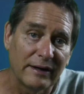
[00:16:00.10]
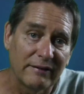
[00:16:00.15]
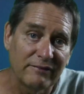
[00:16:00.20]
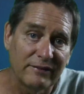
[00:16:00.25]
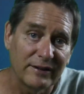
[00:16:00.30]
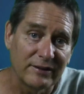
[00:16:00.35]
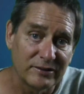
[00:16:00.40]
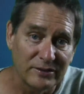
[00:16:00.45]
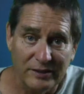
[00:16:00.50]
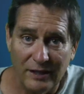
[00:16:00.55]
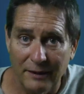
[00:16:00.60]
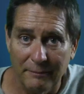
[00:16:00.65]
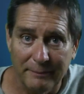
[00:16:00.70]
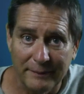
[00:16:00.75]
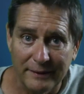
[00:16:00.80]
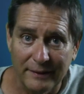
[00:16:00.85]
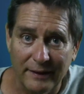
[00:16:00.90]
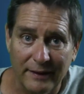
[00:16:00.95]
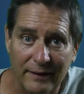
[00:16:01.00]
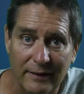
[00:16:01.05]
if they're
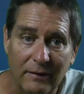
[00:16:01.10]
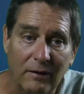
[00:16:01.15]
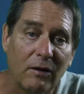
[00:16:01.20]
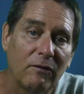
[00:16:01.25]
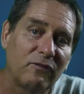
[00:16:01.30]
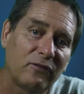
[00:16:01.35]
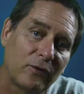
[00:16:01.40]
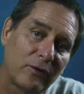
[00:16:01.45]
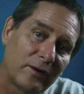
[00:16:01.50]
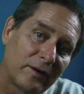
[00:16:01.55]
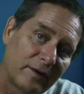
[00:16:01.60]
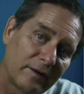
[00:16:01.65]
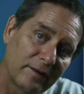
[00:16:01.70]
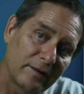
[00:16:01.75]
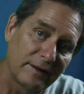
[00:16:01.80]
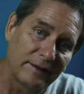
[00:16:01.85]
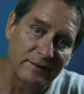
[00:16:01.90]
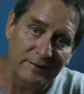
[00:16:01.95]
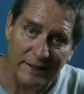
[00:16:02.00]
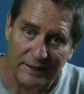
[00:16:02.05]
stopping there for
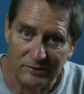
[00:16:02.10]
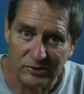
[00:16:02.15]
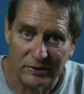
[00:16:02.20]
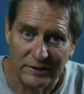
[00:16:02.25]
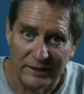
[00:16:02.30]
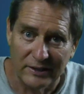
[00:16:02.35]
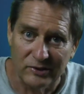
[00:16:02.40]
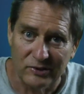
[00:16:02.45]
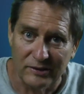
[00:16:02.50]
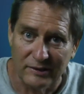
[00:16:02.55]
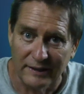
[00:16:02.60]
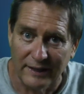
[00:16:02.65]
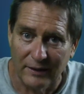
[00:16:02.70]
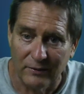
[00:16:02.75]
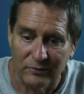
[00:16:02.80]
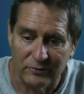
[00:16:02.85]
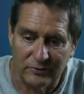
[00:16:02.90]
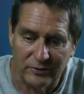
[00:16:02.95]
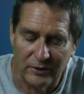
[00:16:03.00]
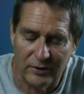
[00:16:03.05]
their destination
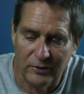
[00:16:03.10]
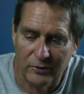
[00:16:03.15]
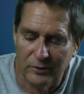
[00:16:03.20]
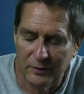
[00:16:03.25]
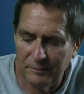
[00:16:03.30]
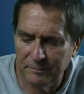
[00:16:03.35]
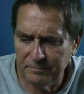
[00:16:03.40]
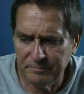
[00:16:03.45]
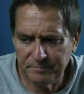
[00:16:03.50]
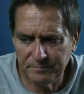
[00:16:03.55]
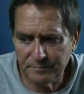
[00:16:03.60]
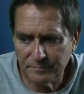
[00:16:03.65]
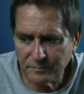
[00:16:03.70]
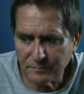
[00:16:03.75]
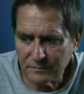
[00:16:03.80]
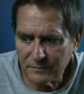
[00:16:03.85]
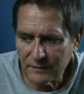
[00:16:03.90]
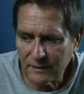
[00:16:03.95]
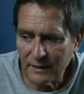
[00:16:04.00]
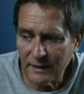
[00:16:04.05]
down the road.
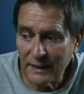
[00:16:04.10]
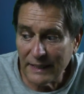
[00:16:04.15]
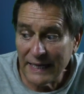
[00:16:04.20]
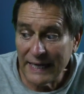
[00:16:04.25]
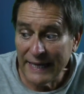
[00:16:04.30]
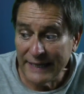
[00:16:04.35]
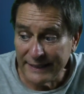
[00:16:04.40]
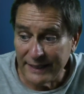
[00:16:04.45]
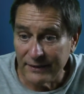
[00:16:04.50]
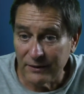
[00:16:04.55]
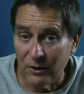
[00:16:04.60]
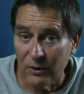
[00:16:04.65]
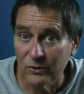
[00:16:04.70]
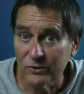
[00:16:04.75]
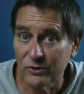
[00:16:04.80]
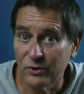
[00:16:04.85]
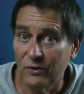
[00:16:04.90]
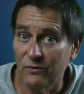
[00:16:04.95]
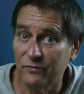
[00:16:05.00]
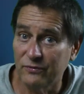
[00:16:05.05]
And then
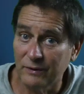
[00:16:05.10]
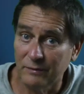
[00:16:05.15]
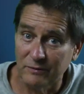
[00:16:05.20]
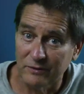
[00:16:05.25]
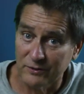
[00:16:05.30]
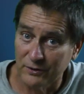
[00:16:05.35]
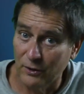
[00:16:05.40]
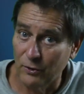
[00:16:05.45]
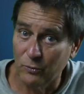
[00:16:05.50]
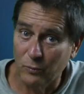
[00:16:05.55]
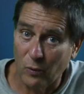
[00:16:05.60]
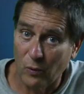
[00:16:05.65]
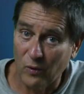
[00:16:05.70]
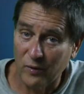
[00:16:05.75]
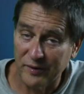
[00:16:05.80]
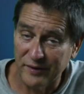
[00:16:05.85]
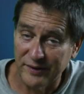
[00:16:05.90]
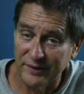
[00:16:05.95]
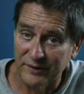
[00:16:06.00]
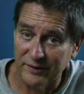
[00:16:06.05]
also from the road
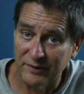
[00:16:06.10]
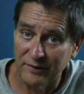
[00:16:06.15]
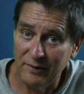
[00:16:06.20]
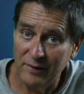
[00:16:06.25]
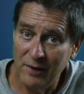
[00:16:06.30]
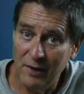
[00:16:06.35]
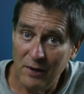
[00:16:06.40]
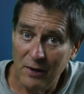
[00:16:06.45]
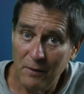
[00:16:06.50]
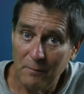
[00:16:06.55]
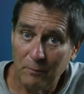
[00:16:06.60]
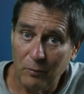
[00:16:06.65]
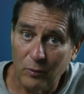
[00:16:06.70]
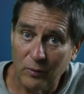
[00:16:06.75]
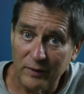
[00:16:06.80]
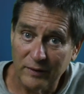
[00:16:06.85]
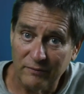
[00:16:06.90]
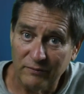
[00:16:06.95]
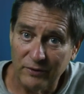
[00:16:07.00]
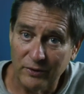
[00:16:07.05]
warrior
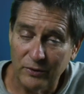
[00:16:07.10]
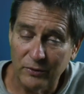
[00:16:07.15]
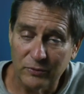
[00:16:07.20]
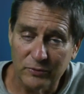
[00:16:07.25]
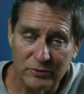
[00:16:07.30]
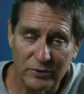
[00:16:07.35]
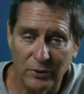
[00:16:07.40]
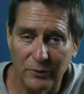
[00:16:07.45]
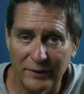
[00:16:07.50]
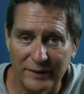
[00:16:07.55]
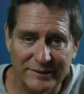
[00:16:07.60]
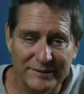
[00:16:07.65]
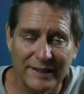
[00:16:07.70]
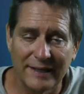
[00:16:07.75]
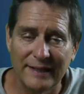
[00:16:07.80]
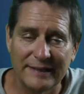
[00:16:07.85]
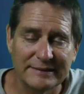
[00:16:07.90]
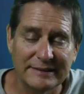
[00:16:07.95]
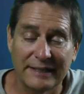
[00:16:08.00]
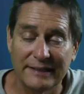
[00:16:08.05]
point of view. So it's
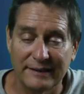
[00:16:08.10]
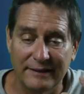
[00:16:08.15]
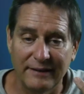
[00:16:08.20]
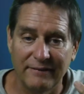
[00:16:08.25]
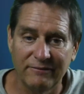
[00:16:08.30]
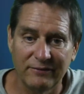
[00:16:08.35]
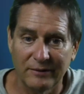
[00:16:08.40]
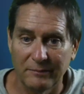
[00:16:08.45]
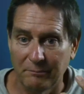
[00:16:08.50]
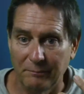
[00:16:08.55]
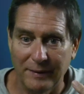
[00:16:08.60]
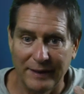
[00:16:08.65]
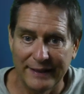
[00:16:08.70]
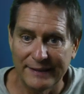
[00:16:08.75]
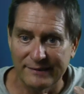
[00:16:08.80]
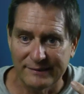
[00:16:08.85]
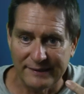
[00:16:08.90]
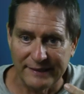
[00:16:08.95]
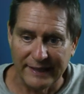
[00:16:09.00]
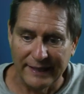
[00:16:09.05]
a different
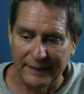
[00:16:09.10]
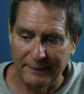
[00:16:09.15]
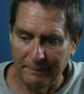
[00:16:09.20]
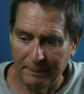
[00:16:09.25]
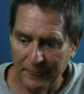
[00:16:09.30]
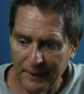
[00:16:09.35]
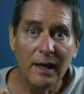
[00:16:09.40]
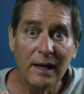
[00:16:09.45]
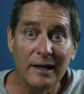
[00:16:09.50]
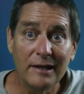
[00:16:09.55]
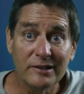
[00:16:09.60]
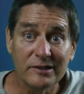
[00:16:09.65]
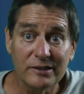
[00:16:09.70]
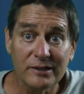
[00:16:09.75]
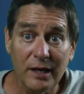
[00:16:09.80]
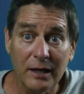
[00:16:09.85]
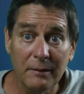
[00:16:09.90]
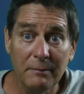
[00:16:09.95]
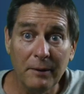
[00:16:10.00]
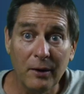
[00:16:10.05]
mindset.
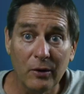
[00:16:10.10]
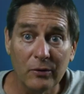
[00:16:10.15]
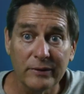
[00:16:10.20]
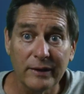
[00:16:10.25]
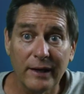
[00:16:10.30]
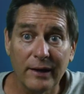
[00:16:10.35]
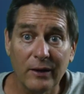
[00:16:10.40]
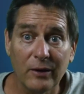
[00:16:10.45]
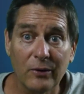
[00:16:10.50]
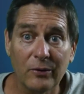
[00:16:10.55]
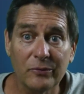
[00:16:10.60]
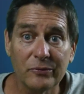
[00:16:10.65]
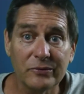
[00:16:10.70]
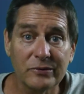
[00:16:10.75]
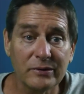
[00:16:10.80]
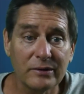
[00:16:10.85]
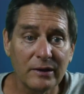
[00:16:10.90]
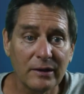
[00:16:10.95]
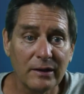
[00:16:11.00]
Some hotels